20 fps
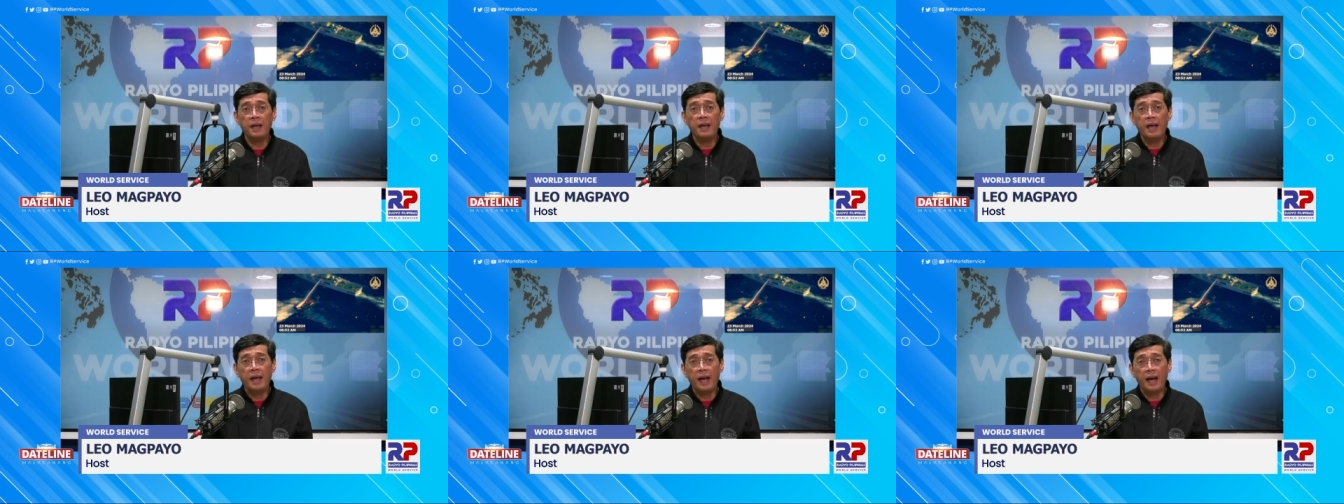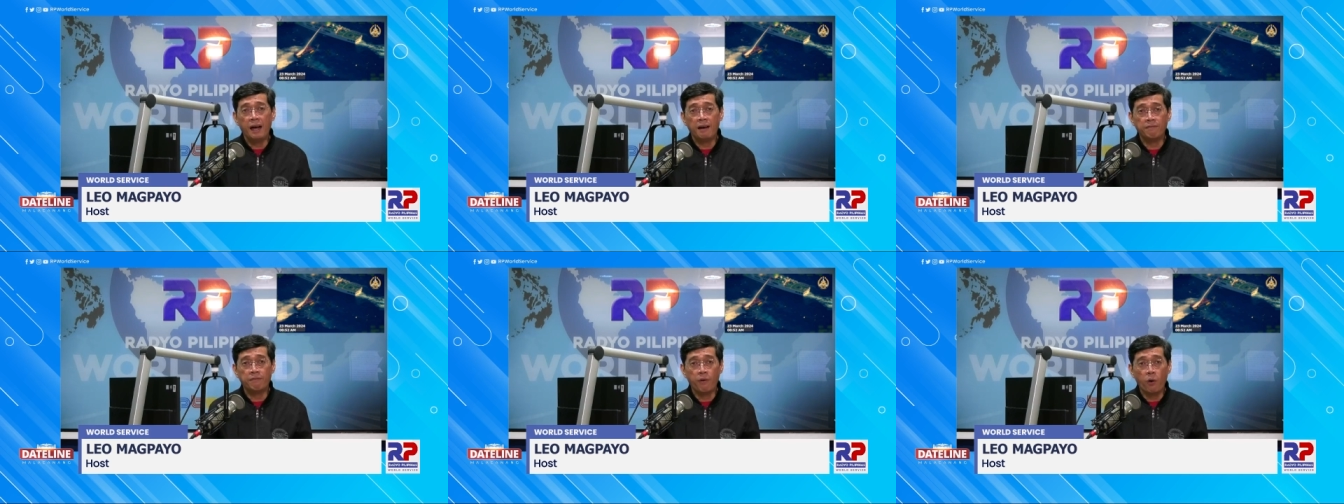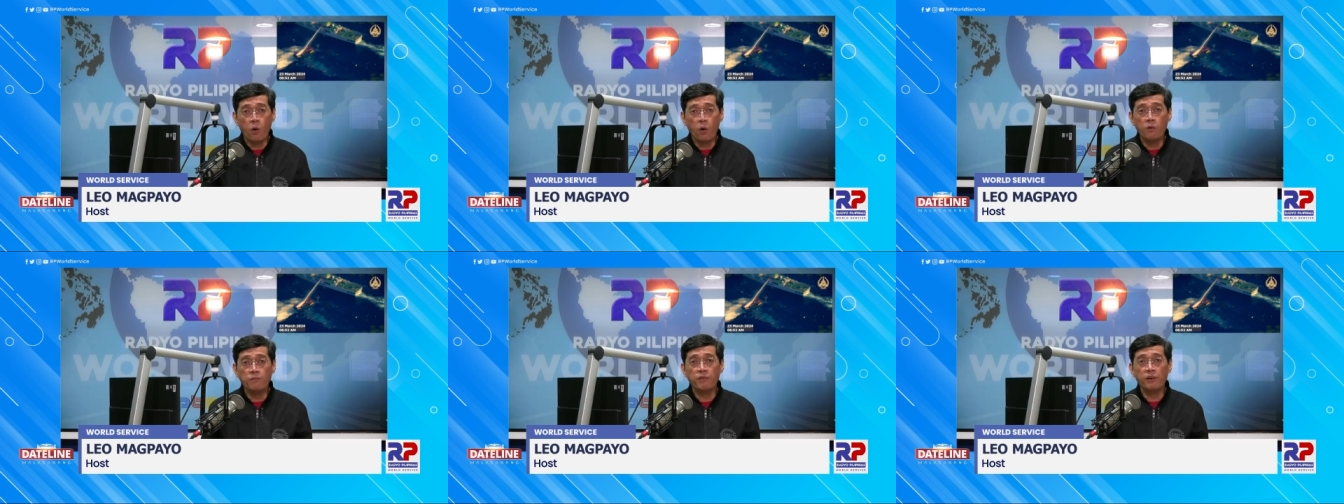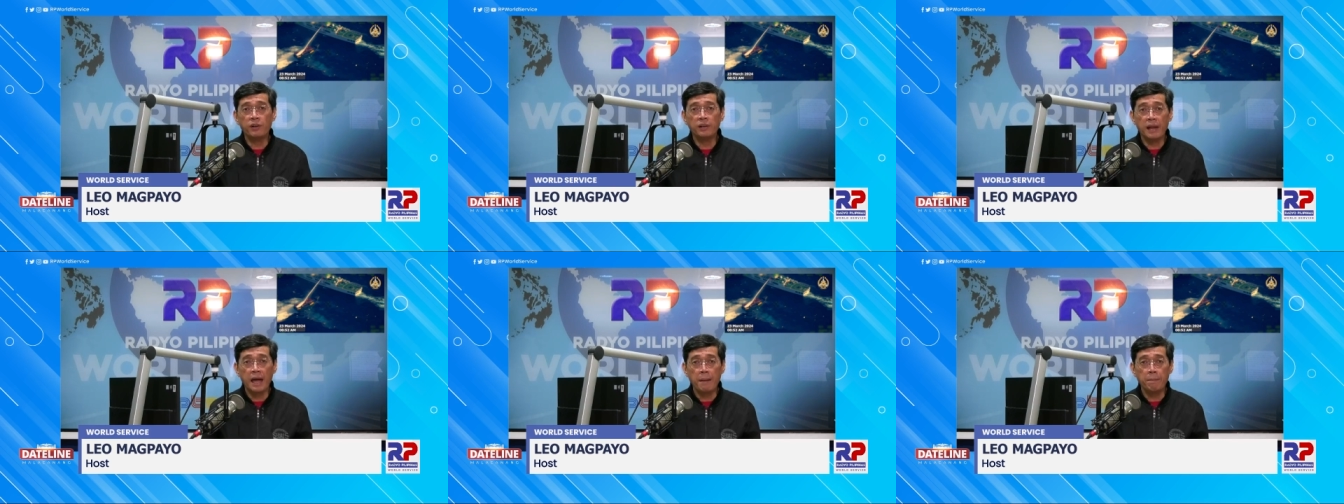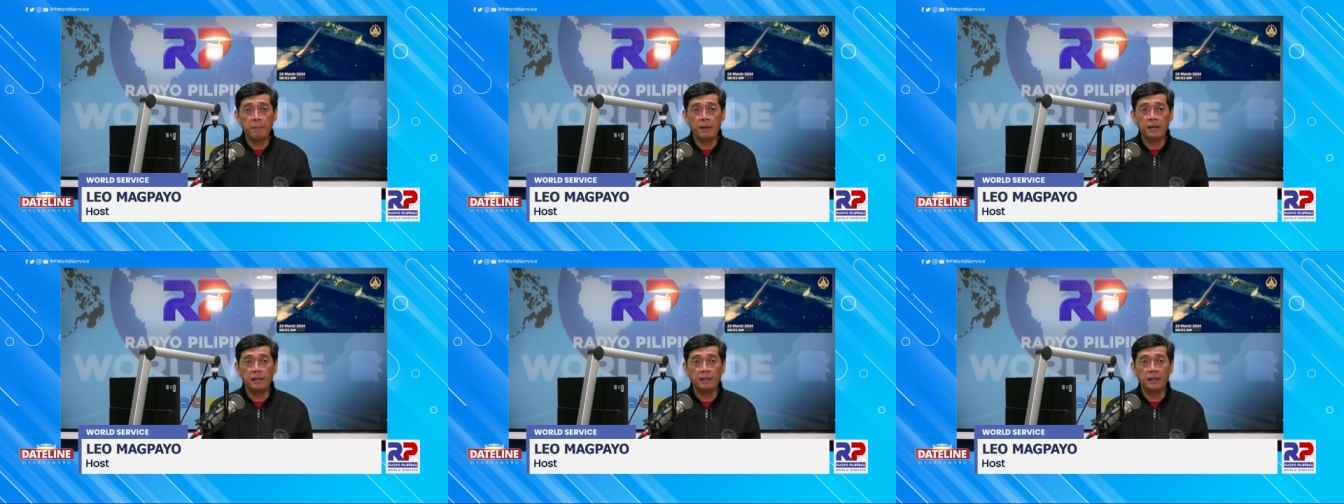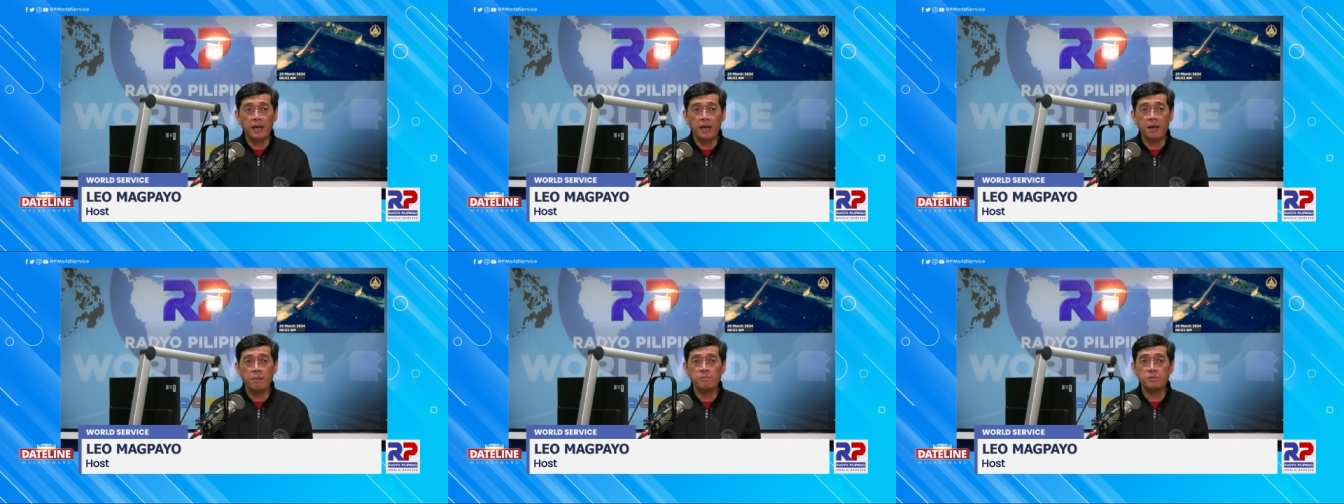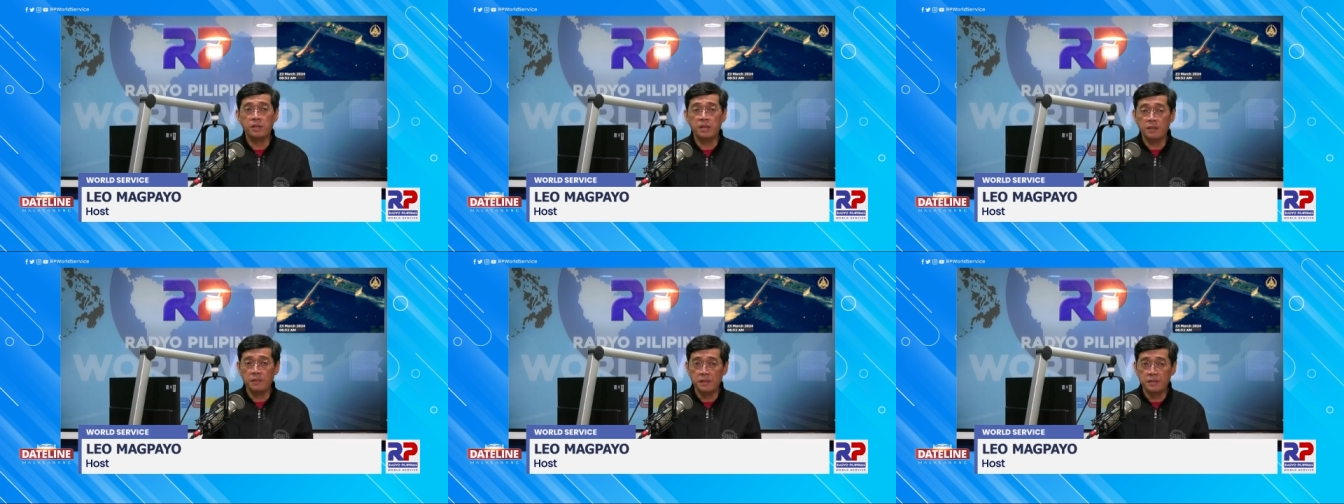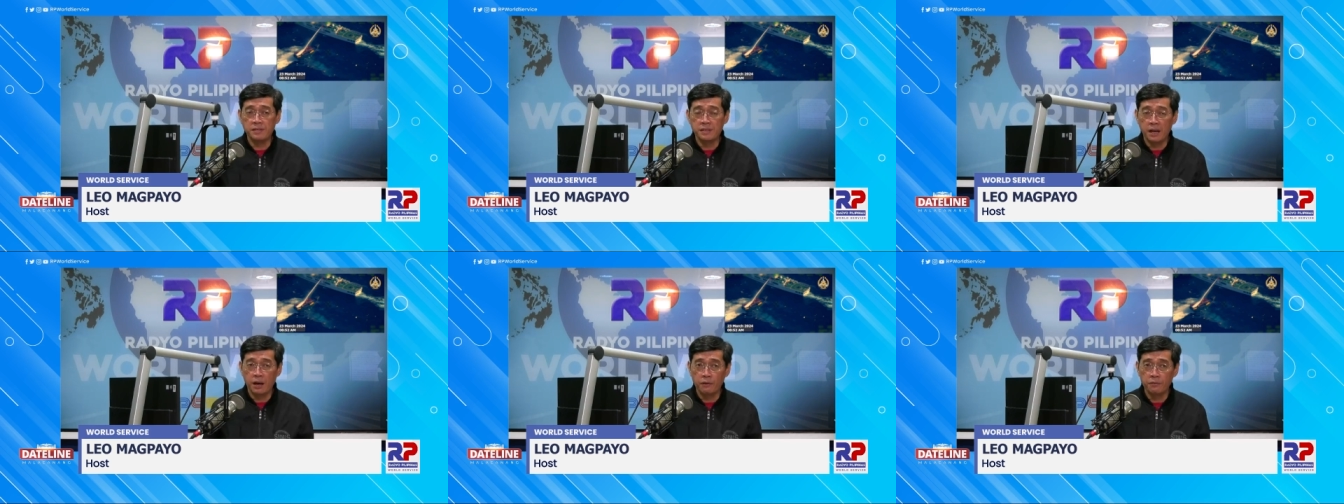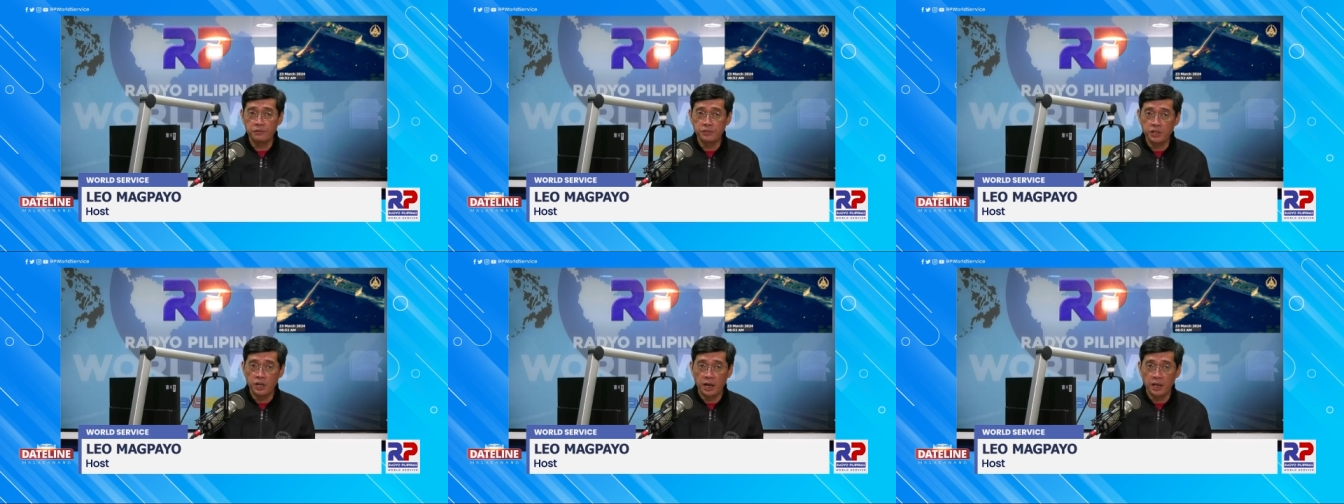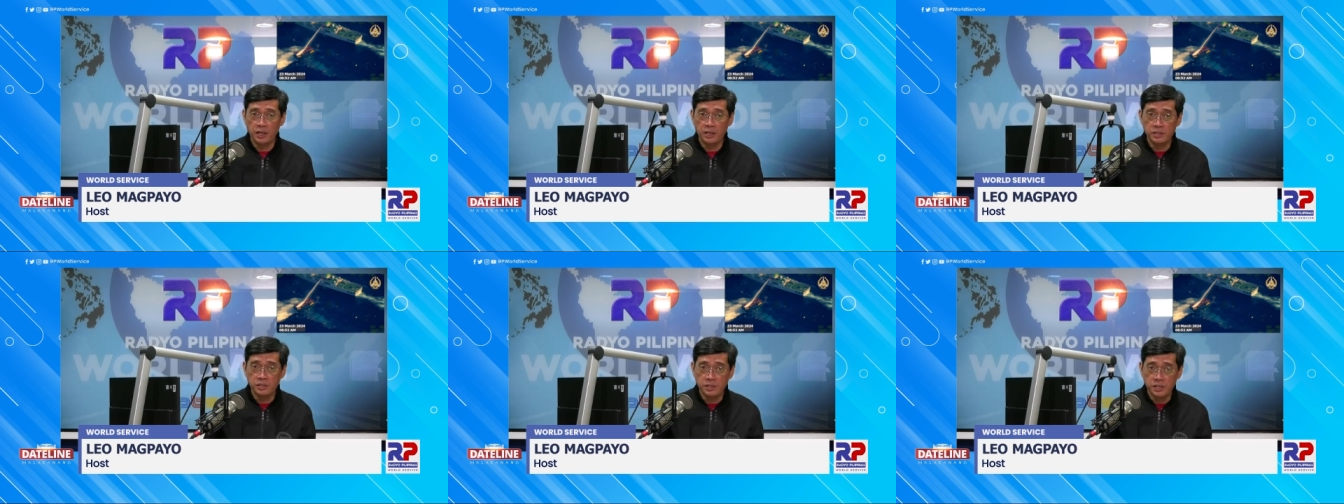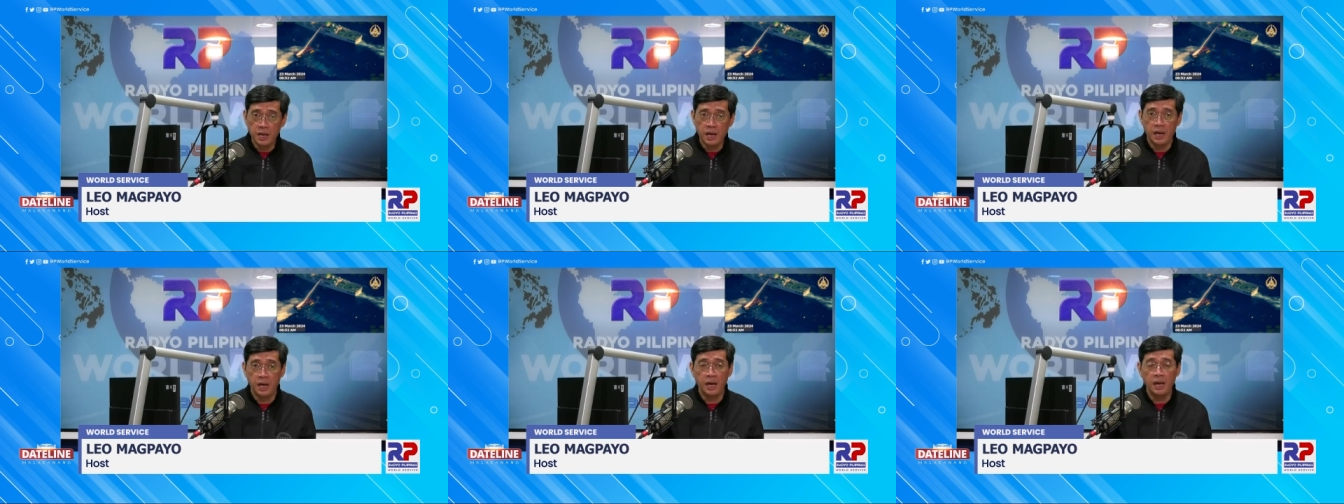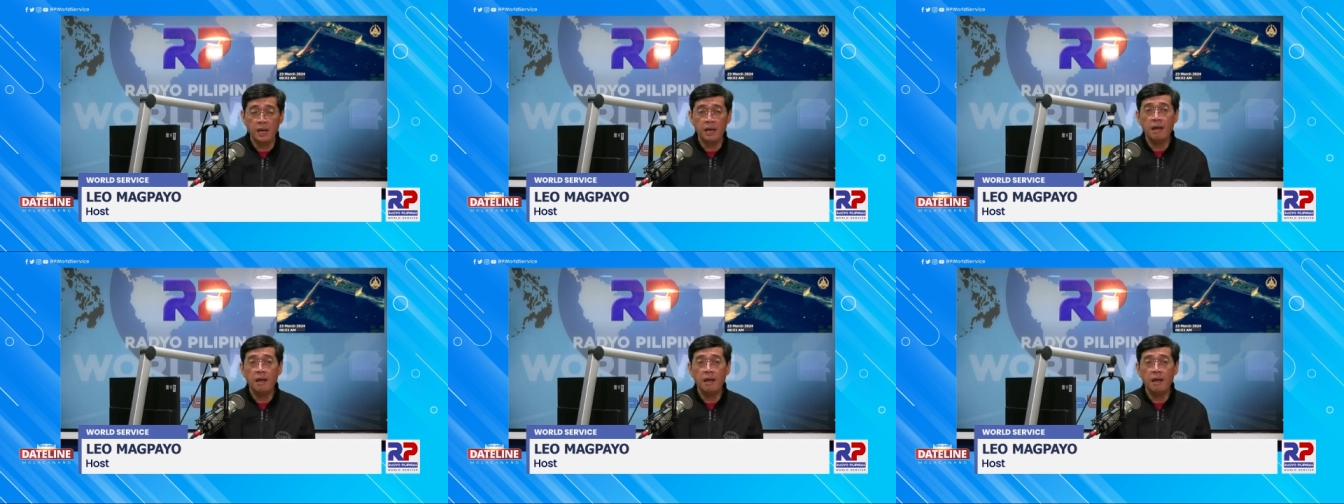have overlapping claims in the South China Sea,